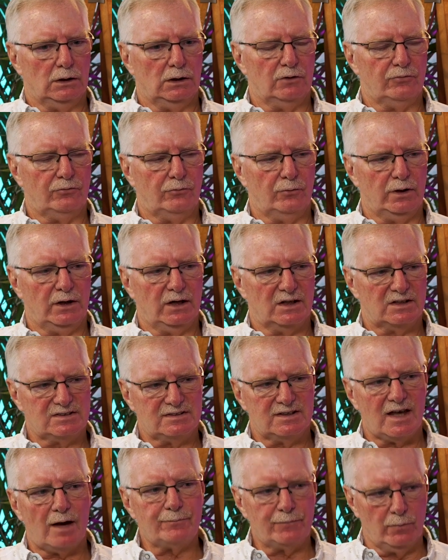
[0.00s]
If we
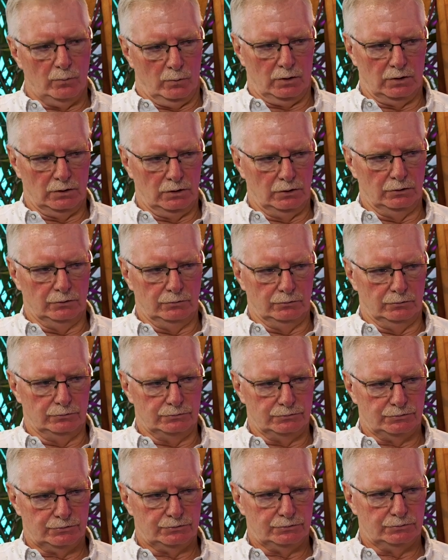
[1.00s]
accept that we're going to
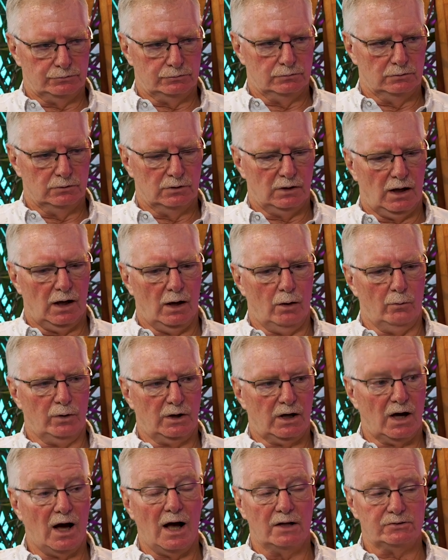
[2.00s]
lose and
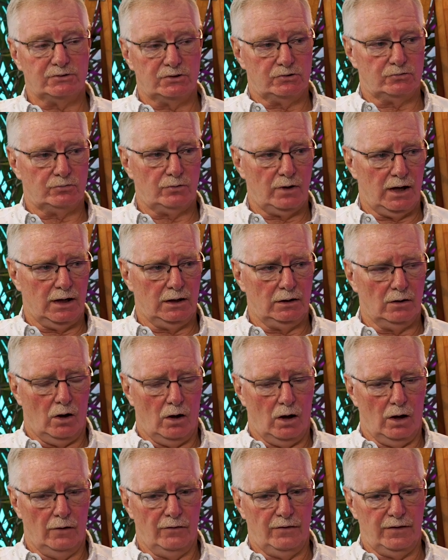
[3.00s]
we concentrate
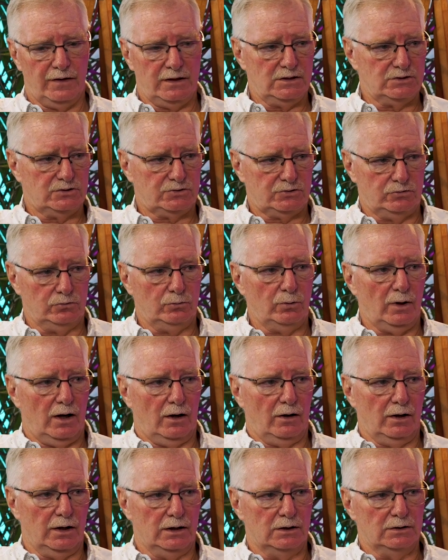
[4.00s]
on these 2
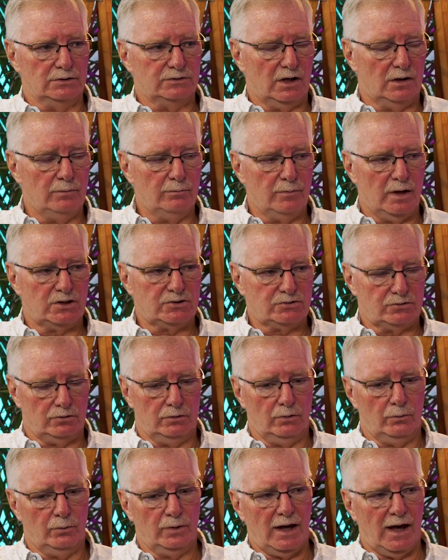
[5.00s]
areas and make
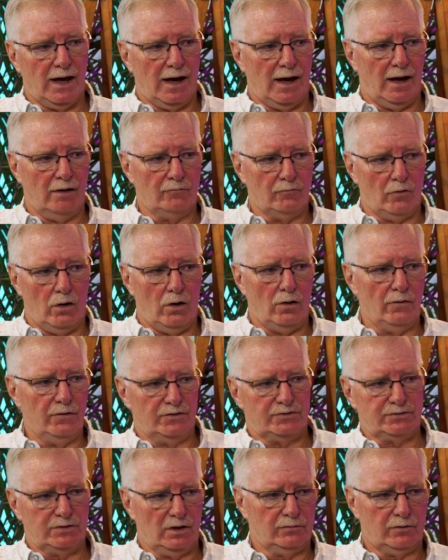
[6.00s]
sure that we have all
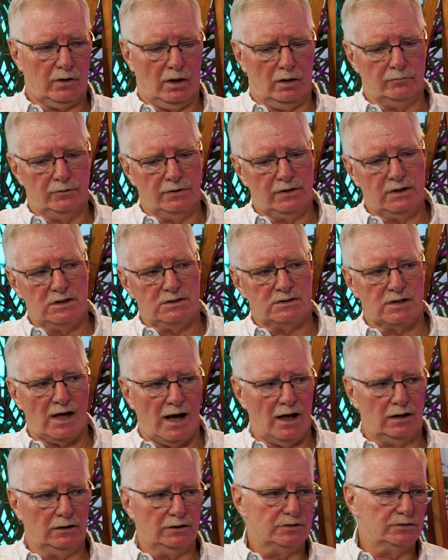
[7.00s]
this stuff covered, these
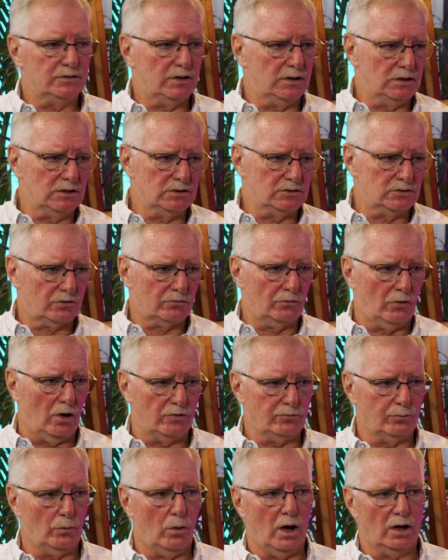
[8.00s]
alleys, these
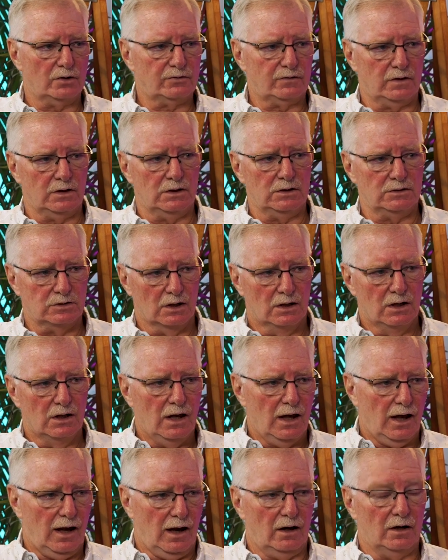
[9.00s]
crosswalks, these
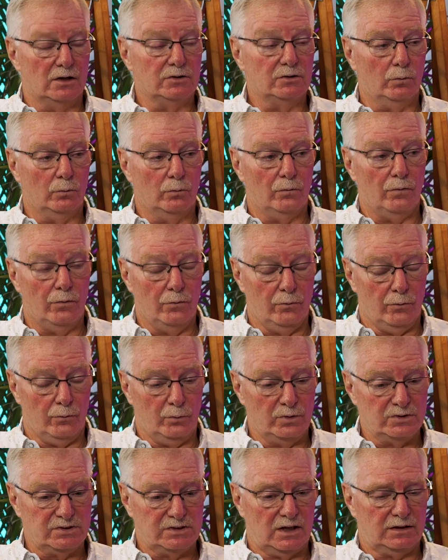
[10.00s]
areas, and
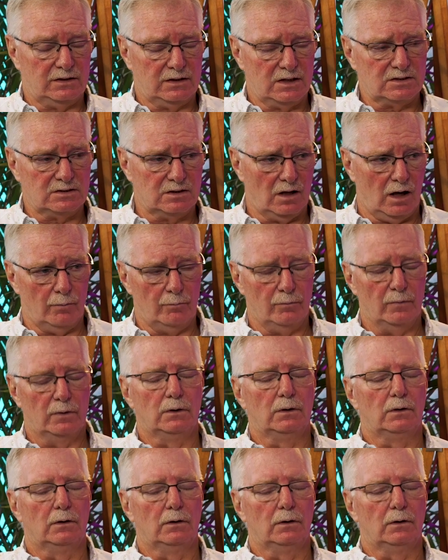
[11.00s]
we set this up,